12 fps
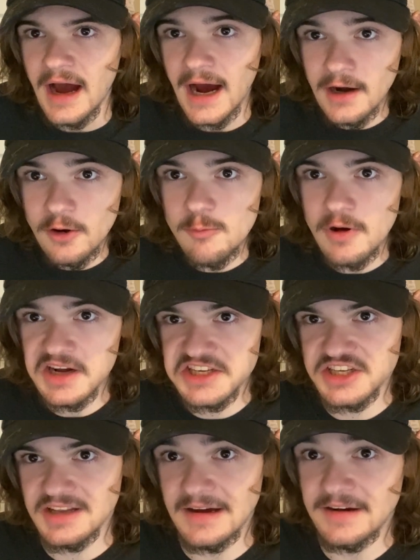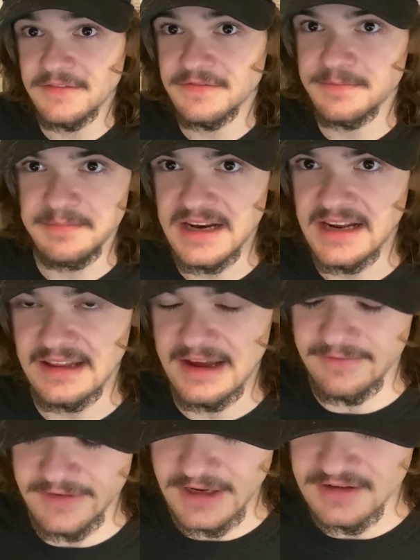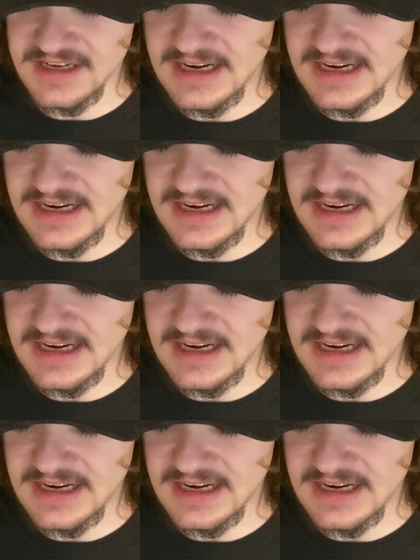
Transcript: I don't watch a lot of Minilad videos. I